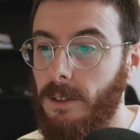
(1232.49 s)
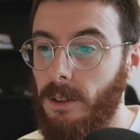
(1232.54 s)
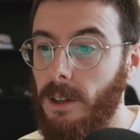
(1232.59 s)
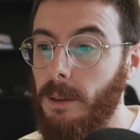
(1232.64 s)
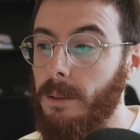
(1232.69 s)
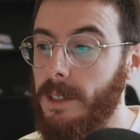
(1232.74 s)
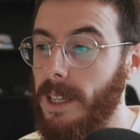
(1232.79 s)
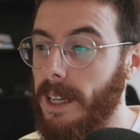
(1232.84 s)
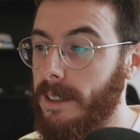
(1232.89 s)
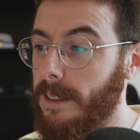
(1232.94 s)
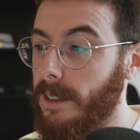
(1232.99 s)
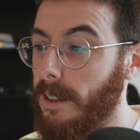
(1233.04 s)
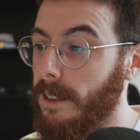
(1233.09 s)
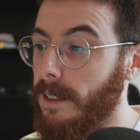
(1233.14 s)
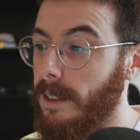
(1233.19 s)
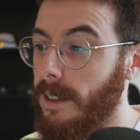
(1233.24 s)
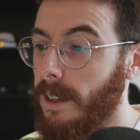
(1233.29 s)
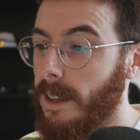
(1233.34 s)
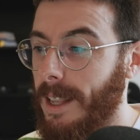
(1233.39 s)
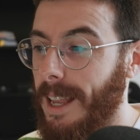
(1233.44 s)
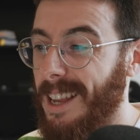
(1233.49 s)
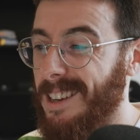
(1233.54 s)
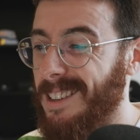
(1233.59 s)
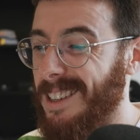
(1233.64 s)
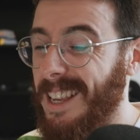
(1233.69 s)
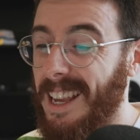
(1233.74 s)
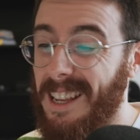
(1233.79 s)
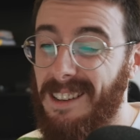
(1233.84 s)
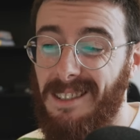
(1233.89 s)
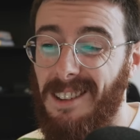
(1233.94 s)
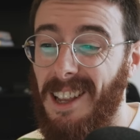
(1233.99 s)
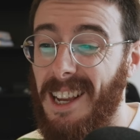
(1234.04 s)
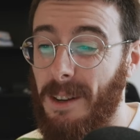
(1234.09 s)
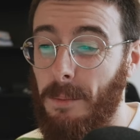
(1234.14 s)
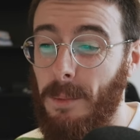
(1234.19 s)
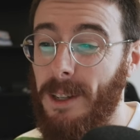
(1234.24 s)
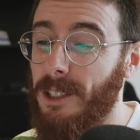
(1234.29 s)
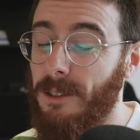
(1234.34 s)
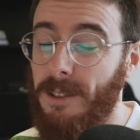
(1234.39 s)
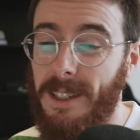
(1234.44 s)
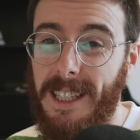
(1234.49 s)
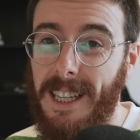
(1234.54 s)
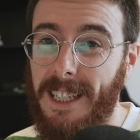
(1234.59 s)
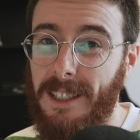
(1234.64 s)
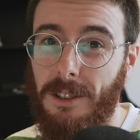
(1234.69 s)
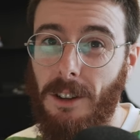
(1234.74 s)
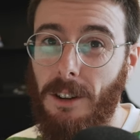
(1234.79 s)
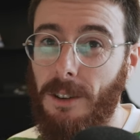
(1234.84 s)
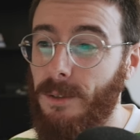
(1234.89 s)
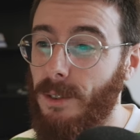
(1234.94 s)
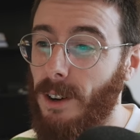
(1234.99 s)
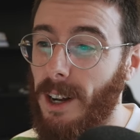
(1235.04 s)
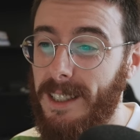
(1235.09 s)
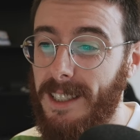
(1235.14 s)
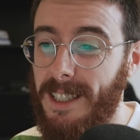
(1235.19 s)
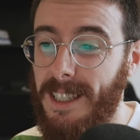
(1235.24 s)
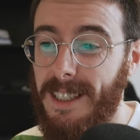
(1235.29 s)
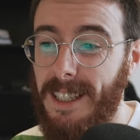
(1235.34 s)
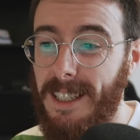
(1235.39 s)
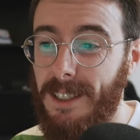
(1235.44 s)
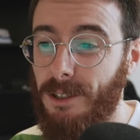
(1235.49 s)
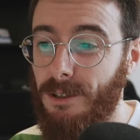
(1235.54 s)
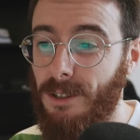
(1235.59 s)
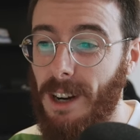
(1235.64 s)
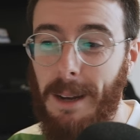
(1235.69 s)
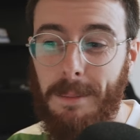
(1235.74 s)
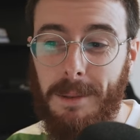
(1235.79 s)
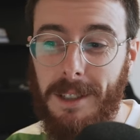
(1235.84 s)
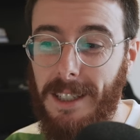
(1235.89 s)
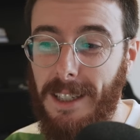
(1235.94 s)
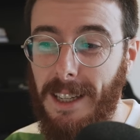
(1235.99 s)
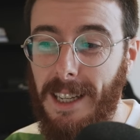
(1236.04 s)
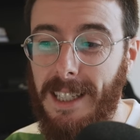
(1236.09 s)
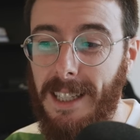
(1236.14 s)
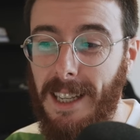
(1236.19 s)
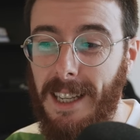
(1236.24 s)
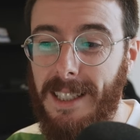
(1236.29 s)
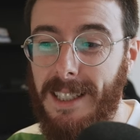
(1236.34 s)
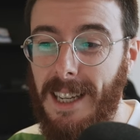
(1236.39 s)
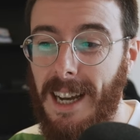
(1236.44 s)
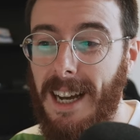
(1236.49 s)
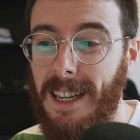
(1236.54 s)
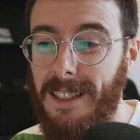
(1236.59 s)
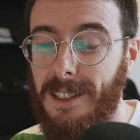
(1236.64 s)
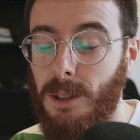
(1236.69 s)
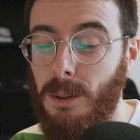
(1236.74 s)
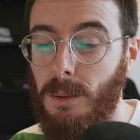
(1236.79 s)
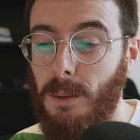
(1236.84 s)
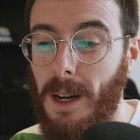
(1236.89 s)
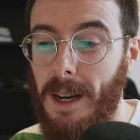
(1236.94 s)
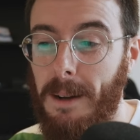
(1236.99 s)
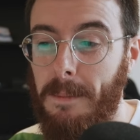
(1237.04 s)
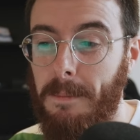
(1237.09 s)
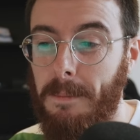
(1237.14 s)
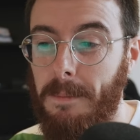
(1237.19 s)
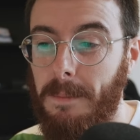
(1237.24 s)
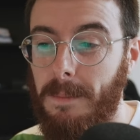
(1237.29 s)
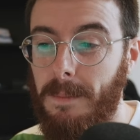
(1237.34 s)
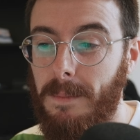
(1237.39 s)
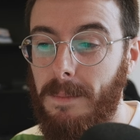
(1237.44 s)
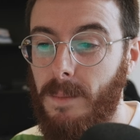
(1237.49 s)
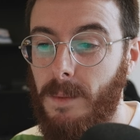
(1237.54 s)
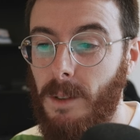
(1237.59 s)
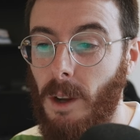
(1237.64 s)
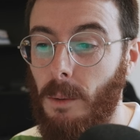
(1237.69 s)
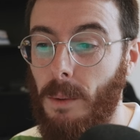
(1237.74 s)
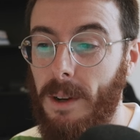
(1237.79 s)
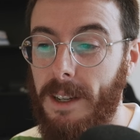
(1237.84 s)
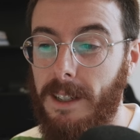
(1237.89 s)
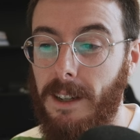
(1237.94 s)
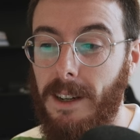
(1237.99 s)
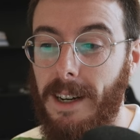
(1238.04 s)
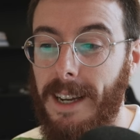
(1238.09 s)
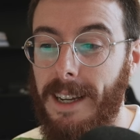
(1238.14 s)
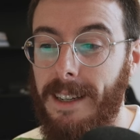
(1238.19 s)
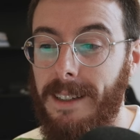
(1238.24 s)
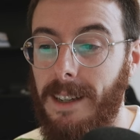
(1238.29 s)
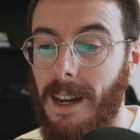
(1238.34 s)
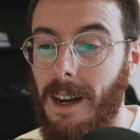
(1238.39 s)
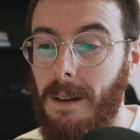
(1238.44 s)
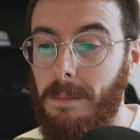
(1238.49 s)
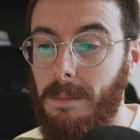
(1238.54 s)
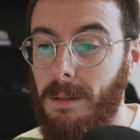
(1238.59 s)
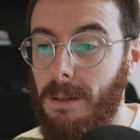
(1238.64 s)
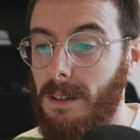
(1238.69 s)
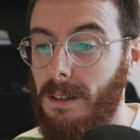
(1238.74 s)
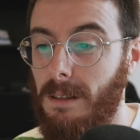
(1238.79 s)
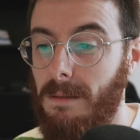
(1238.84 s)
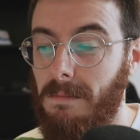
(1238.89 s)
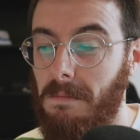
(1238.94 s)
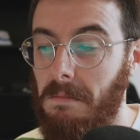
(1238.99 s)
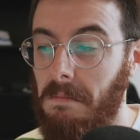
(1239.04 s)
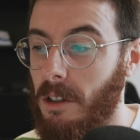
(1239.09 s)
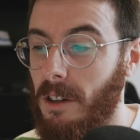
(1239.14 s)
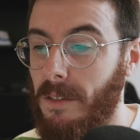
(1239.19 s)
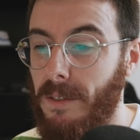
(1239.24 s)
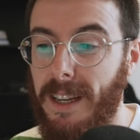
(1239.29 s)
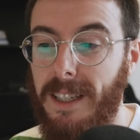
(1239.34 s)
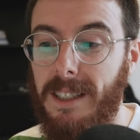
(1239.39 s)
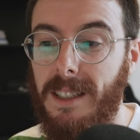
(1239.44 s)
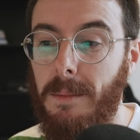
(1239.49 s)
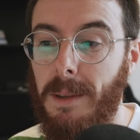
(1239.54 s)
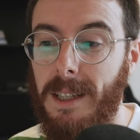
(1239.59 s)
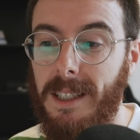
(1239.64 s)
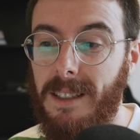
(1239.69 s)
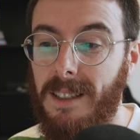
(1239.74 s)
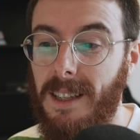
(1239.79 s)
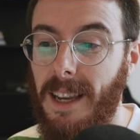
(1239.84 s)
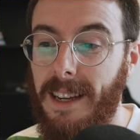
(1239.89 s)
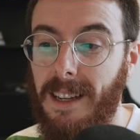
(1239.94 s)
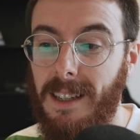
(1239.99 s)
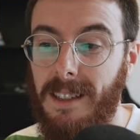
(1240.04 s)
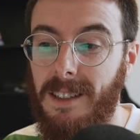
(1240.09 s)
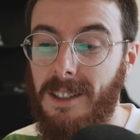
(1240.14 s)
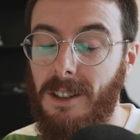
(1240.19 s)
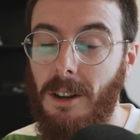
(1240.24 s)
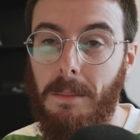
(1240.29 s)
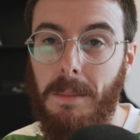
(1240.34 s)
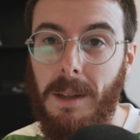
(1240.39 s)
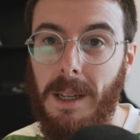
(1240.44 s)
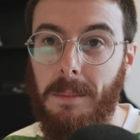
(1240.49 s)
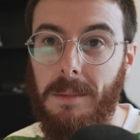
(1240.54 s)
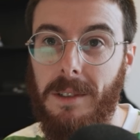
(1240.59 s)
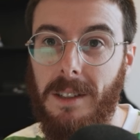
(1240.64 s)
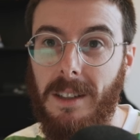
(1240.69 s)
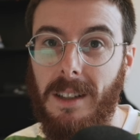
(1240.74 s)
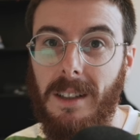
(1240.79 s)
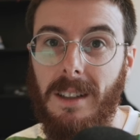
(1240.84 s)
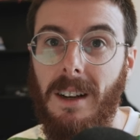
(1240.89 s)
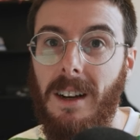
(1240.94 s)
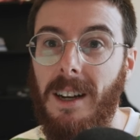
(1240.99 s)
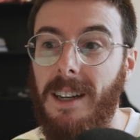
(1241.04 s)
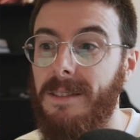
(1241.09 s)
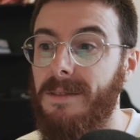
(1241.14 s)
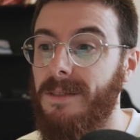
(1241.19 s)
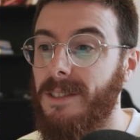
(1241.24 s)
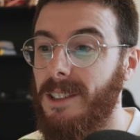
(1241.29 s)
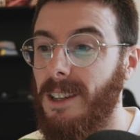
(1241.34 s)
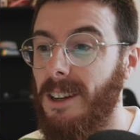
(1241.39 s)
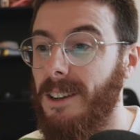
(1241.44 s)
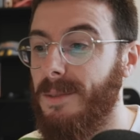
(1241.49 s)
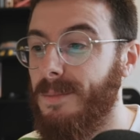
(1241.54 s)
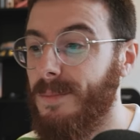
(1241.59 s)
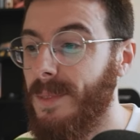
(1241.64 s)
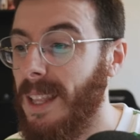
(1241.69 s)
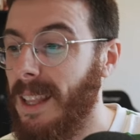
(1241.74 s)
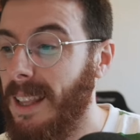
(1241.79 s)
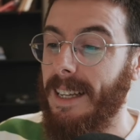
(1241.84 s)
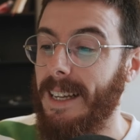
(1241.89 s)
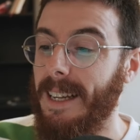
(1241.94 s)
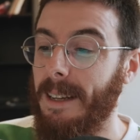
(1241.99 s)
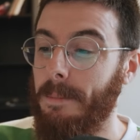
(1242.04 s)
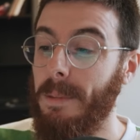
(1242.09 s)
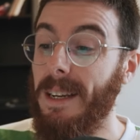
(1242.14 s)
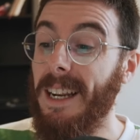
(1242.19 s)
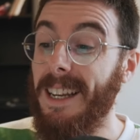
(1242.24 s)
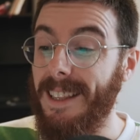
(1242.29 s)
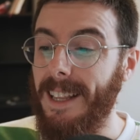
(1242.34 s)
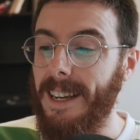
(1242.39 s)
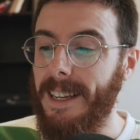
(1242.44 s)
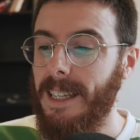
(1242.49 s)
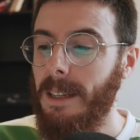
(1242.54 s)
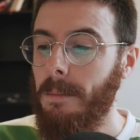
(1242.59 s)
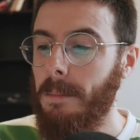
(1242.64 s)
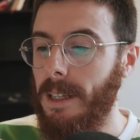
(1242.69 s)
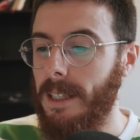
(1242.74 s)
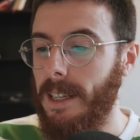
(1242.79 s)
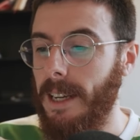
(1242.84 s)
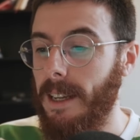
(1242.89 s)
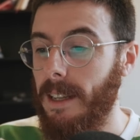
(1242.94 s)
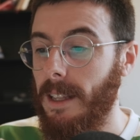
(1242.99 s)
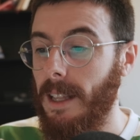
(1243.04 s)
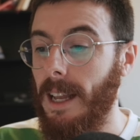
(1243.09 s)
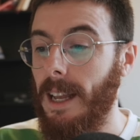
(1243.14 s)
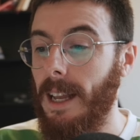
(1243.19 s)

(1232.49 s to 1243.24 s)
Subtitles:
I thought he was excellent. And again, like when you're in these dogfights here, these scraps, it's hard to know where you're going to end up, but could have easily been second. He got pipped at the line. So a bit unlucky, but yeah.